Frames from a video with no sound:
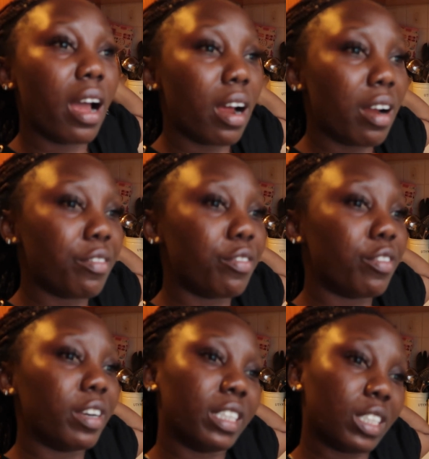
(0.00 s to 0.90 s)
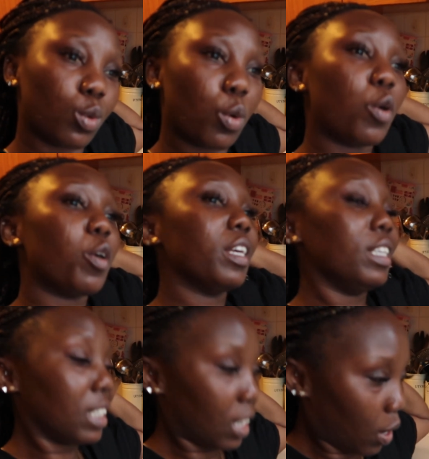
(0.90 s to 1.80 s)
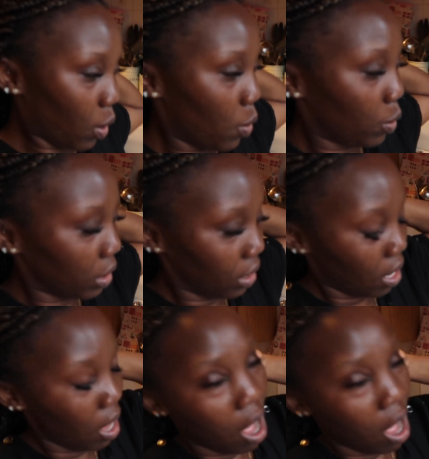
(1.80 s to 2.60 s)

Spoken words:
every store is closed.